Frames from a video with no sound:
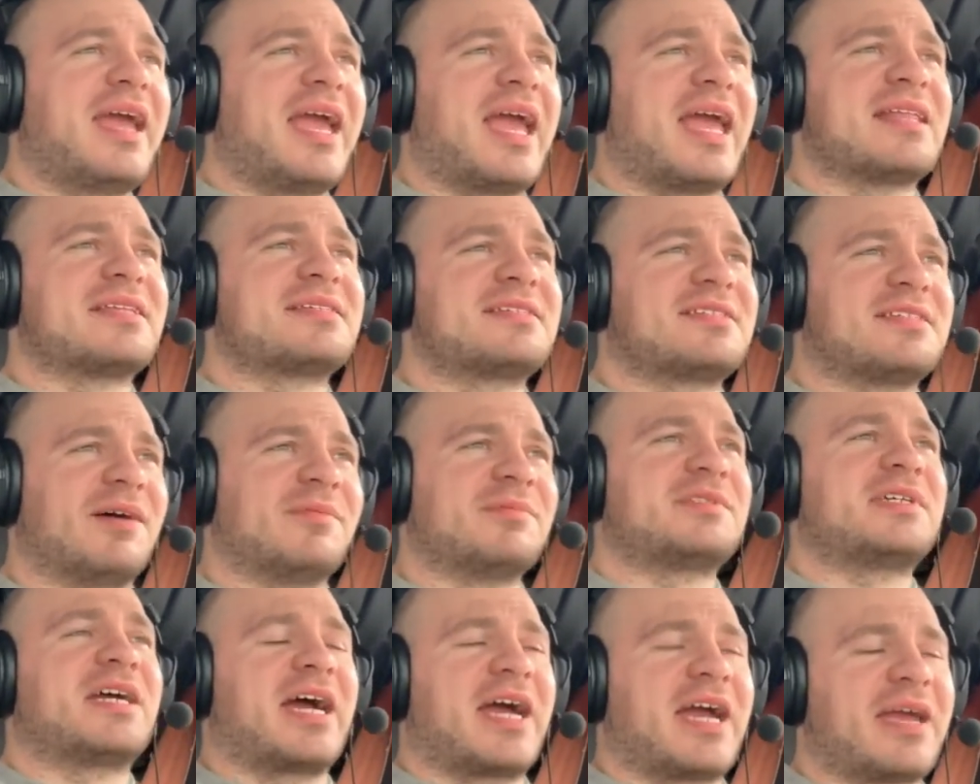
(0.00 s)
and
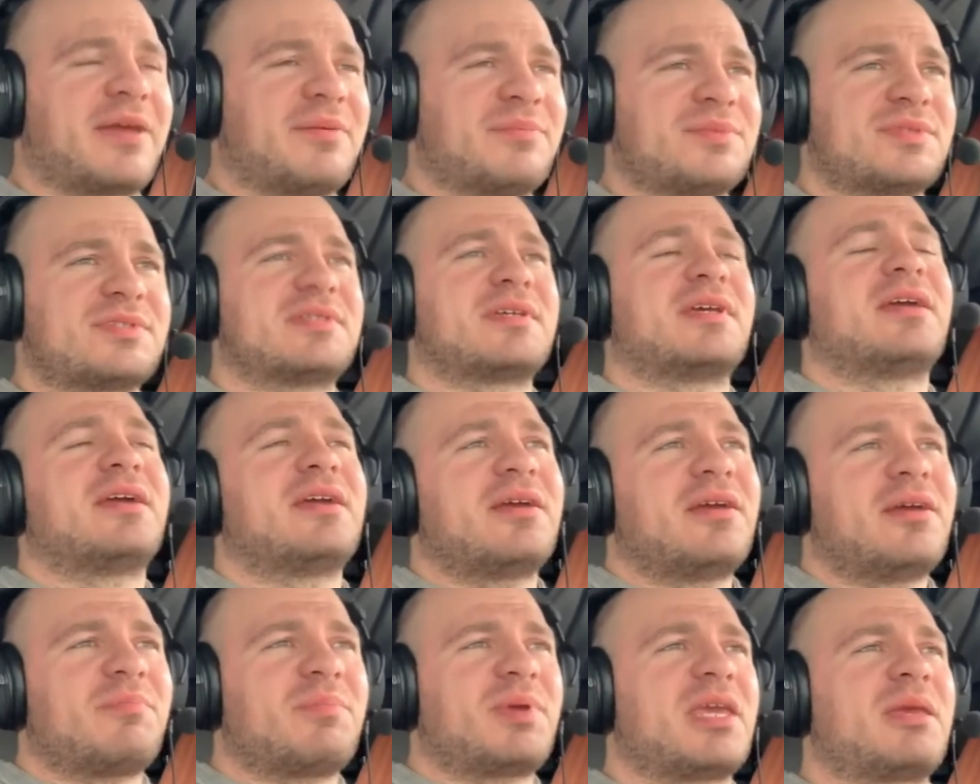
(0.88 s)
sometimes
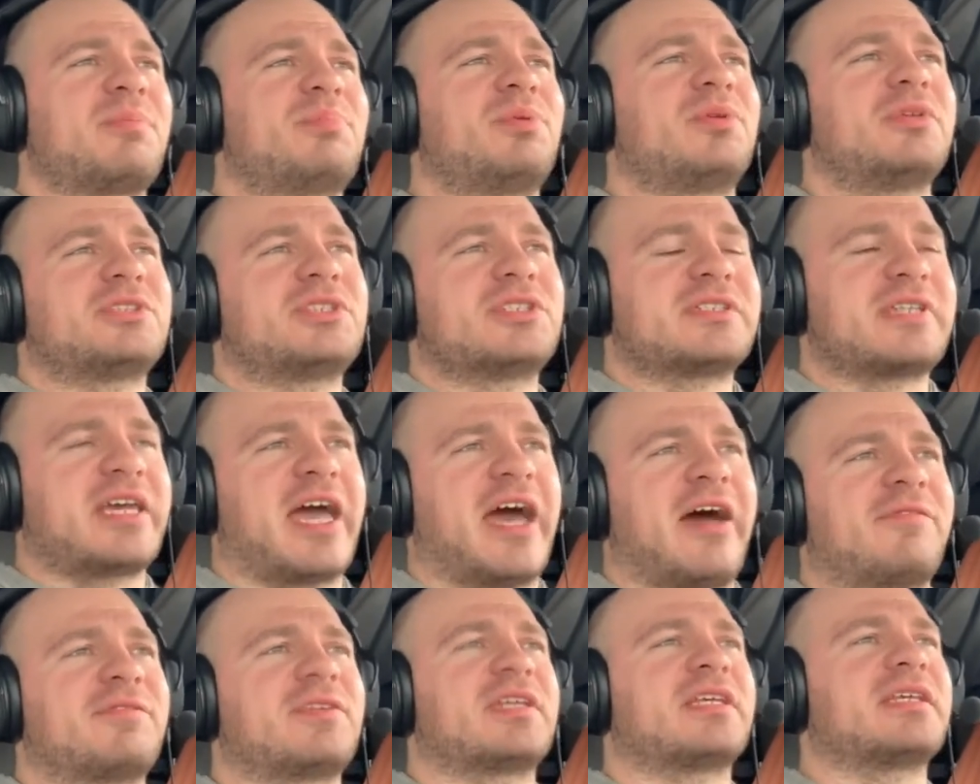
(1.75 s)
people just
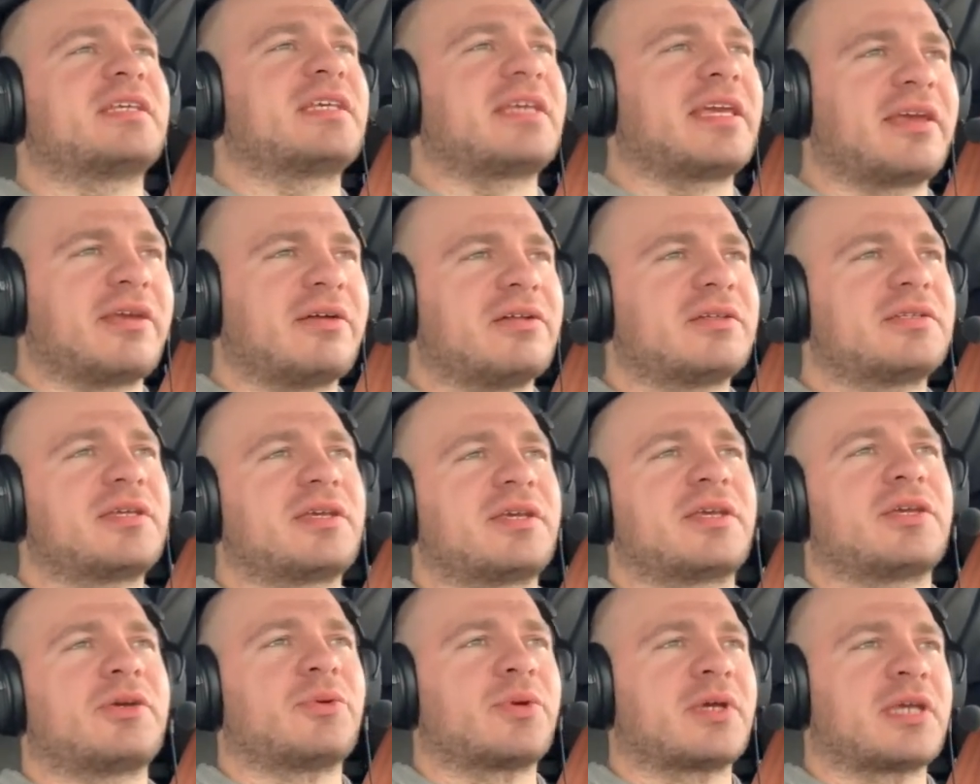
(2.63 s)
have to yield to
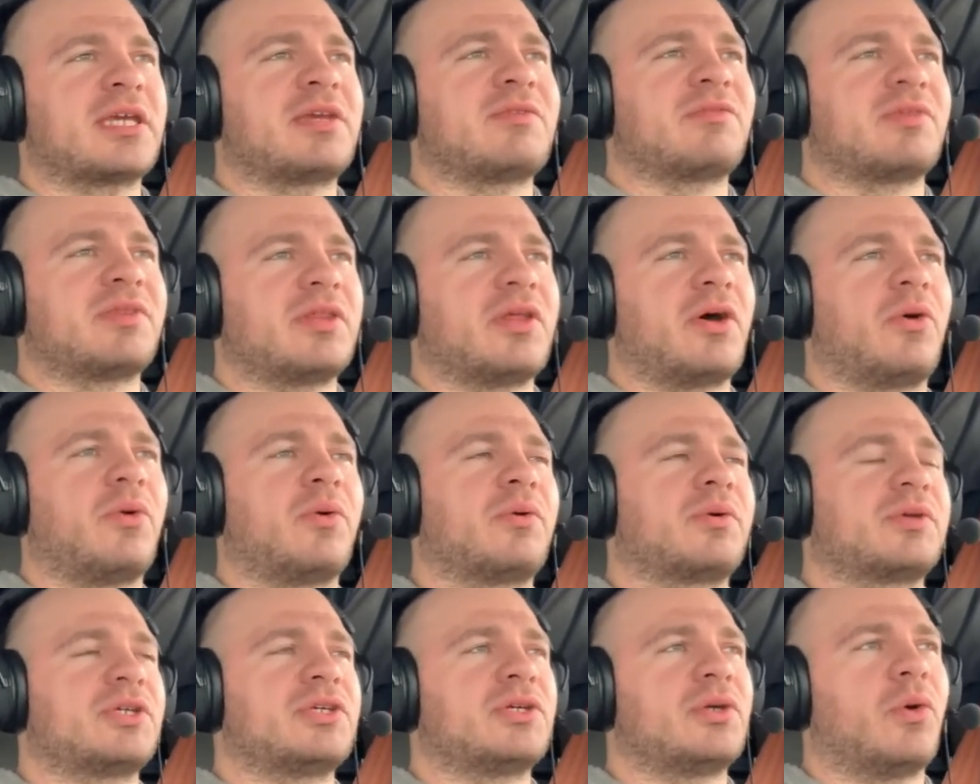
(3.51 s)
you, even though
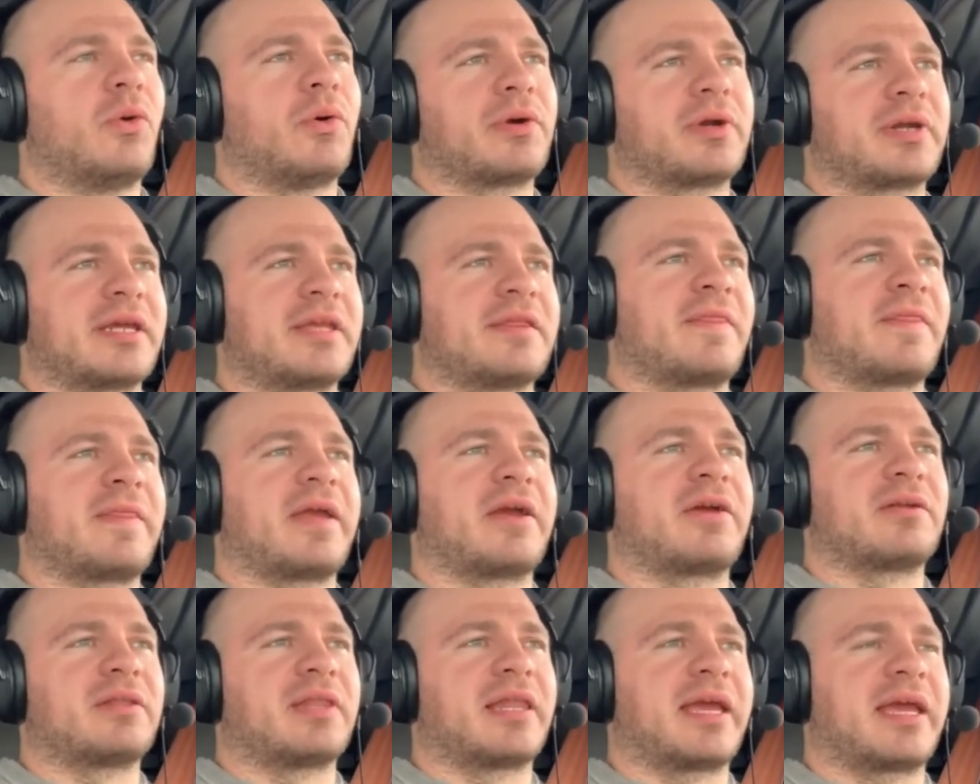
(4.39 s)
you're in
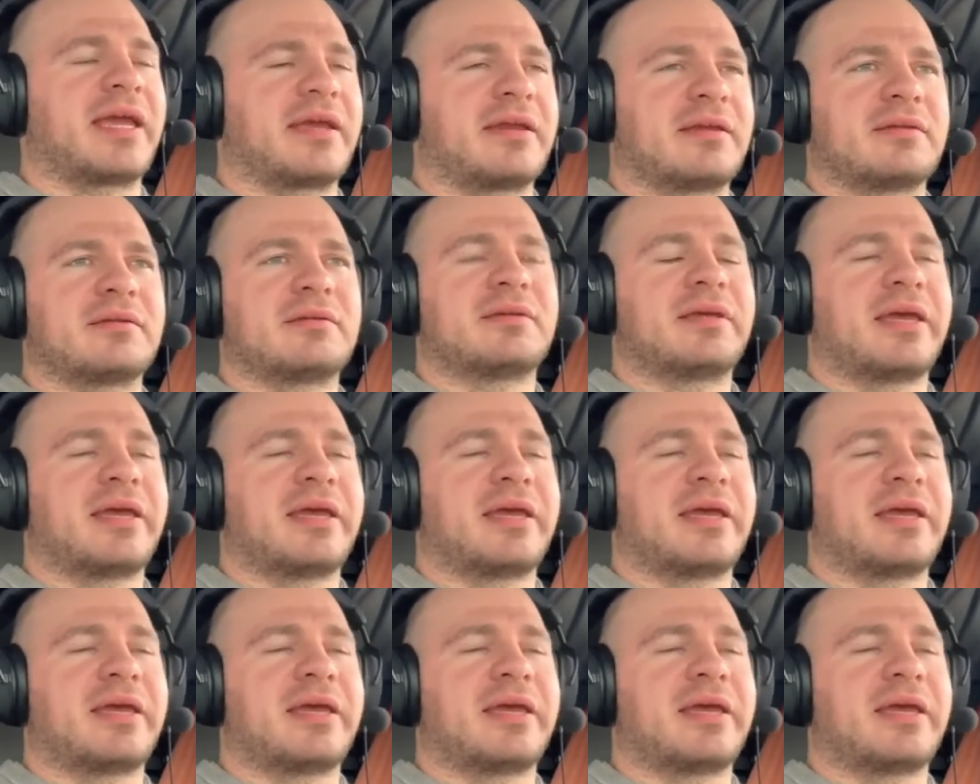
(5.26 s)
their lane.